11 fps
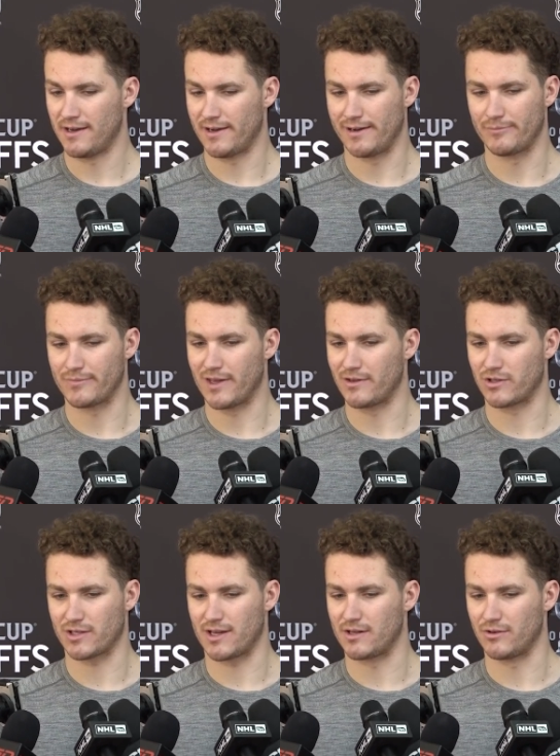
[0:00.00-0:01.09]
and
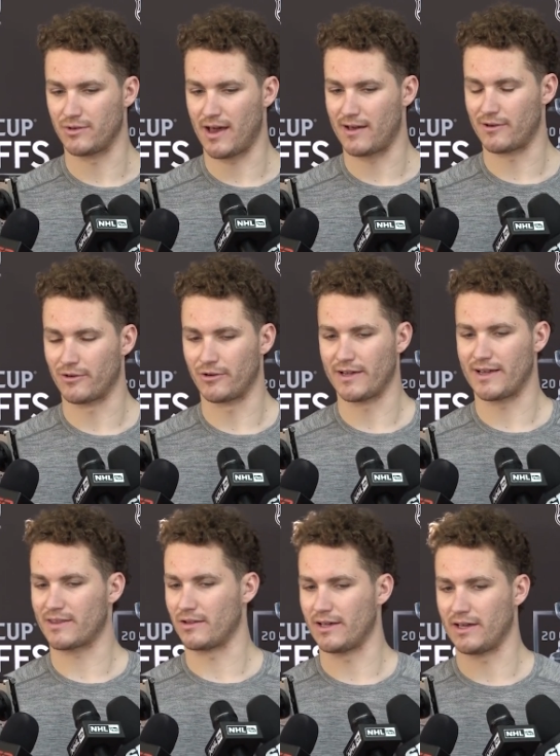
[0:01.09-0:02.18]
just got to do that early,
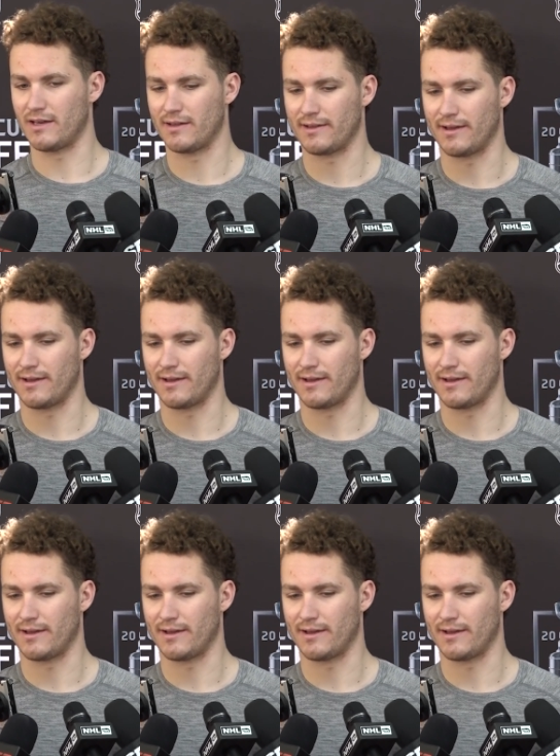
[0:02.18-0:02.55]
get the lead.